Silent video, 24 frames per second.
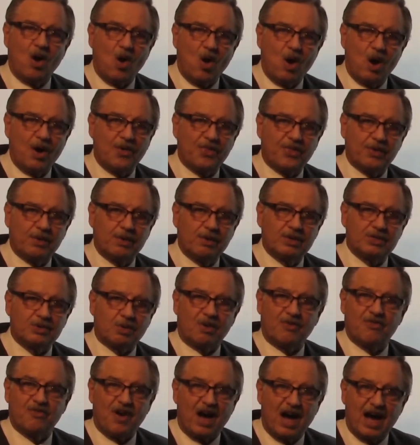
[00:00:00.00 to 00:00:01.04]
authors
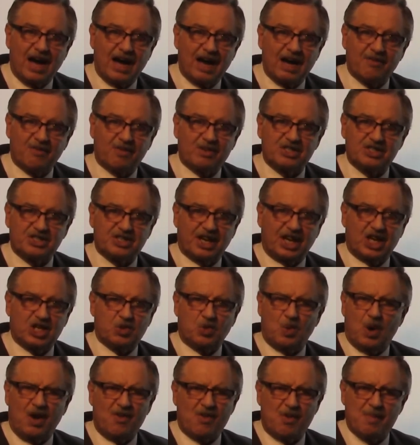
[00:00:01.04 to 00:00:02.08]
or 5 or 6,
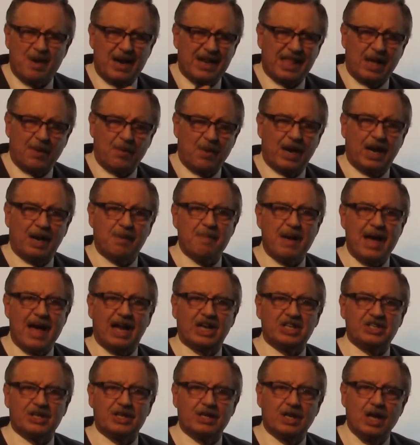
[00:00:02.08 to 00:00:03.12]
however many they want to
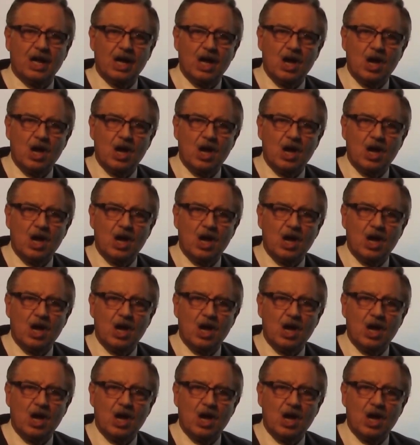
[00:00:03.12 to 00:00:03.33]
imagine,